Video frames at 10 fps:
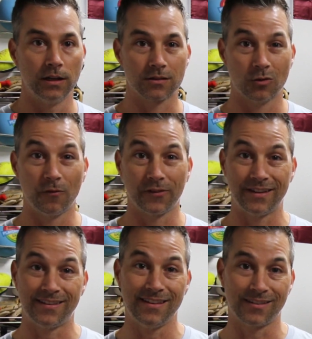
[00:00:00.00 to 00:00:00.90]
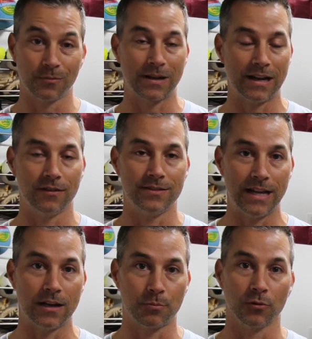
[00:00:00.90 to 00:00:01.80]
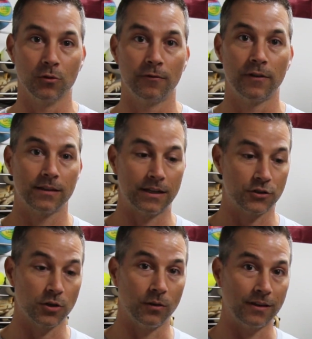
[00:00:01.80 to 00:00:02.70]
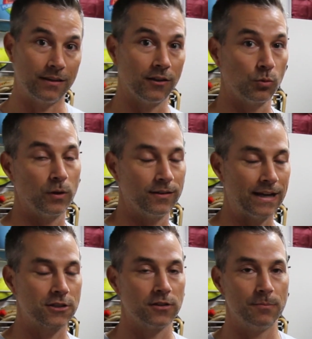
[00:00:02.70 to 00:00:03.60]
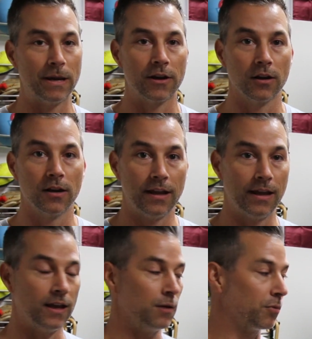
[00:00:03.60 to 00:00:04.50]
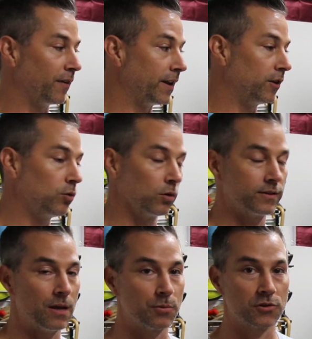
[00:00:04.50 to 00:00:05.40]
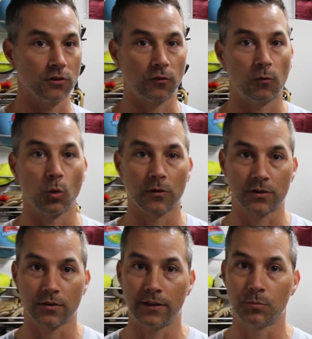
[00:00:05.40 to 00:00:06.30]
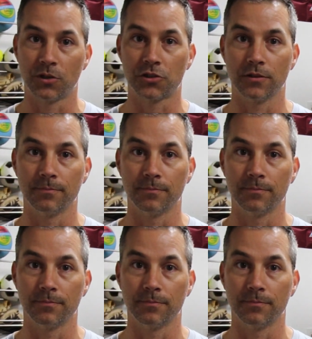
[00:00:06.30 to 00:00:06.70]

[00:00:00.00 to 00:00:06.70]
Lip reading: to hopefully see some kind of data proof that shows that this one is actually better and providing cooler temperatures for the transmission.